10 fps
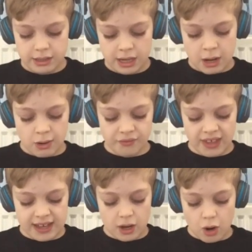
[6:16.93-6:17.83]
how have
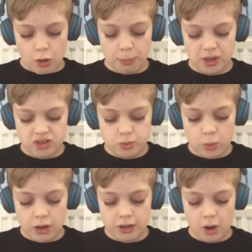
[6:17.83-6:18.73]
they opened
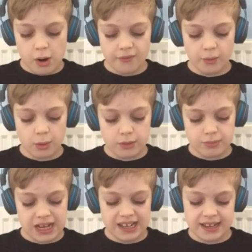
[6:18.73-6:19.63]
one over
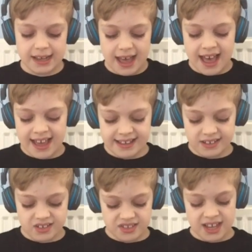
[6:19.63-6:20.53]
one million
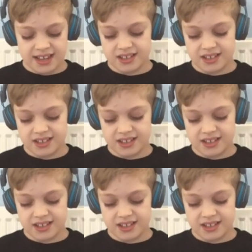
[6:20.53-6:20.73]
eggs? That